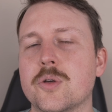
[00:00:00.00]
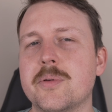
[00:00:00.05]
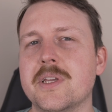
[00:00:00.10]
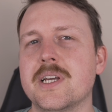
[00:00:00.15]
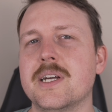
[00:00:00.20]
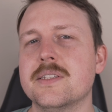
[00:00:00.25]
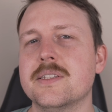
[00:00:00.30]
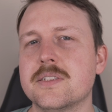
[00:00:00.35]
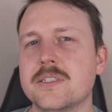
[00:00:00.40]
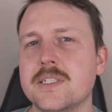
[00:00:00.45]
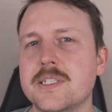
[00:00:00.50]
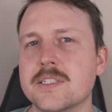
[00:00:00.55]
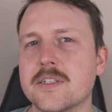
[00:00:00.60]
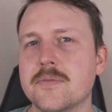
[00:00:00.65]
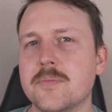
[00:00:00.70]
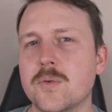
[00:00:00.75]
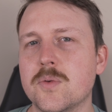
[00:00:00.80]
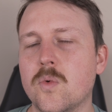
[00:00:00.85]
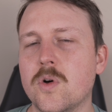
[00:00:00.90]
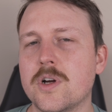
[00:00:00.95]
behind the scenes, I've
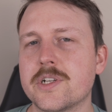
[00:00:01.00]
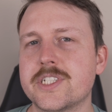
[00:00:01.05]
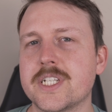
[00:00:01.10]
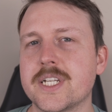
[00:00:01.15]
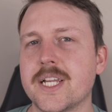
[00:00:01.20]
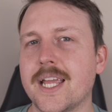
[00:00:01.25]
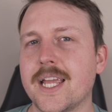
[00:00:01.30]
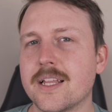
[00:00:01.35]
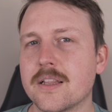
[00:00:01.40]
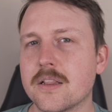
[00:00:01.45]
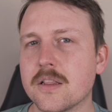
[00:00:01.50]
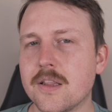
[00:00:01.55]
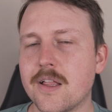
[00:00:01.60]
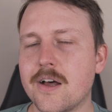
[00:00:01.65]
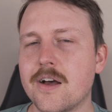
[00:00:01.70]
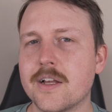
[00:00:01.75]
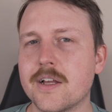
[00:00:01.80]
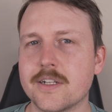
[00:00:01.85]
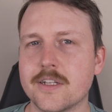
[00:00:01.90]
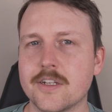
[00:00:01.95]
been watching a
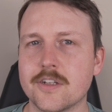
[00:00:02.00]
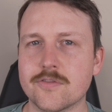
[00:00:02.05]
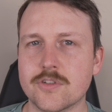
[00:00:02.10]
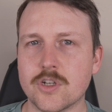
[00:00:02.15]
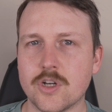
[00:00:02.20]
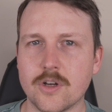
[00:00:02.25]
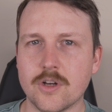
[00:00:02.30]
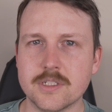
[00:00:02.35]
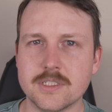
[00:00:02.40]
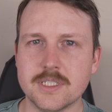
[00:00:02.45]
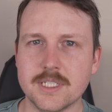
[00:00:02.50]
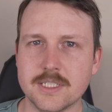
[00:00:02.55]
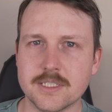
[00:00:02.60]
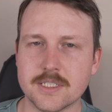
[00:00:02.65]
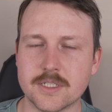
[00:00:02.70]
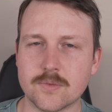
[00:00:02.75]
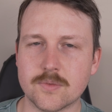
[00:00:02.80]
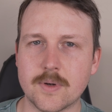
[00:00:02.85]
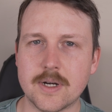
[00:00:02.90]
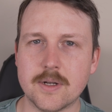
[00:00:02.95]
lot of content
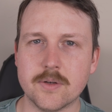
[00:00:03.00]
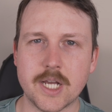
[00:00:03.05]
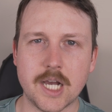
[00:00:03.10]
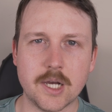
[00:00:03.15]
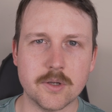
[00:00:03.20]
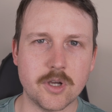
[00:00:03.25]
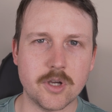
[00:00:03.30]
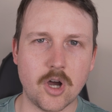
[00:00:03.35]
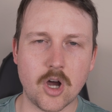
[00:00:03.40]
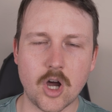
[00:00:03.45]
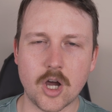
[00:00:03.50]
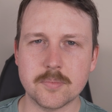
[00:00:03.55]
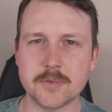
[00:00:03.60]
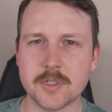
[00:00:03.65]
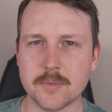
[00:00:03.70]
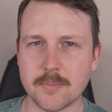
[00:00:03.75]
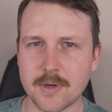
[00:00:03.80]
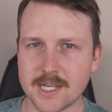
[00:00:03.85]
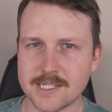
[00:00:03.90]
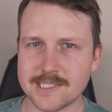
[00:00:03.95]
around how to
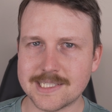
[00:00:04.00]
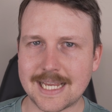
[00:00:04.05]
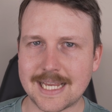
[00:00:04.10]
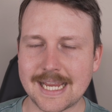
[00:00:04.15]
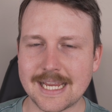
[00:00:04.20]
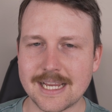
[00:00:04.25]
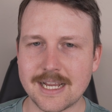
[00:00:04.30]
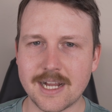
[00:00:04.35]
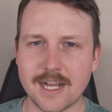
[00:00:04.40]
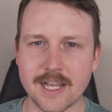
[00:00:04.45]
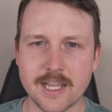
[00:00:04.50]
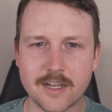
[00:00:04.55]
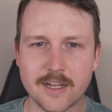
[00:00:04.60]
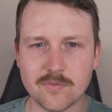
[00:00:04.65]
optimize AI.